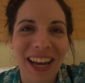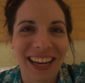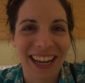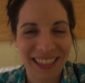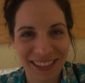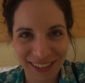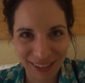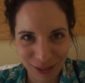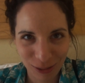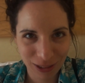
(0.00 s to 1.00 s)
guys,
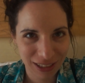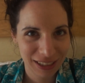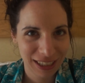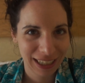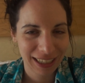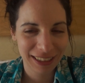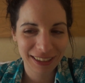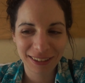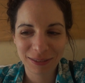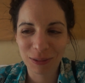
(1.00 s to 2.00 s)
so
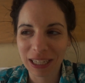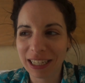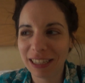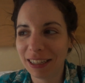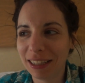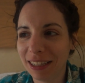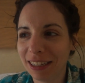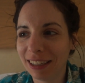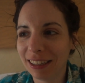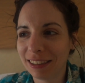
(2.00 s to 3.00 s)

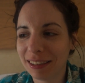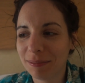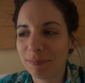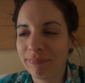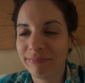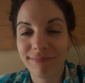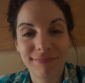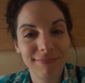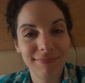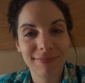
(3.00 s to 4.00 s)
we
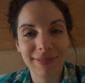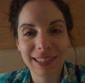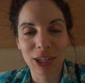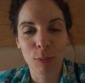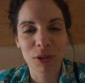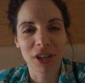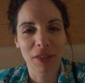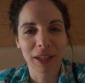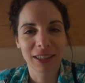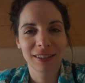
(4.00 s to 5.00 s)
did almost
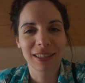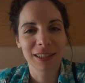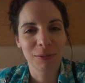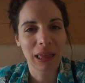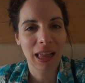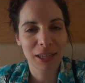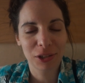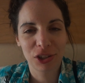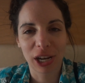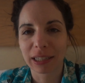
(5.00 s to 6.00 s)
nothing since we last
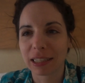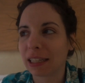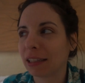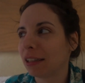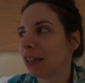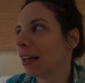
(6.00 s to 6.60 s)
checked in.